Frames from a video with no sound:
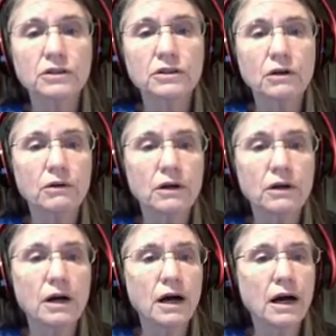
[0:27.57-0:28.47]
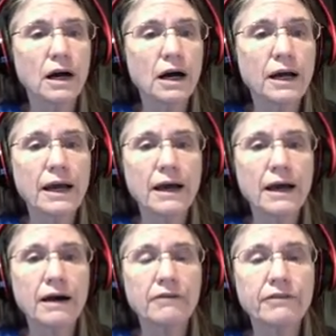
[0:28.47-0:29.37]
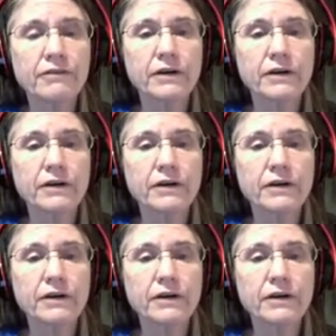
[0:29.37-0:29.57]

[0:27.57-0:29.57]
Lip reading: So I have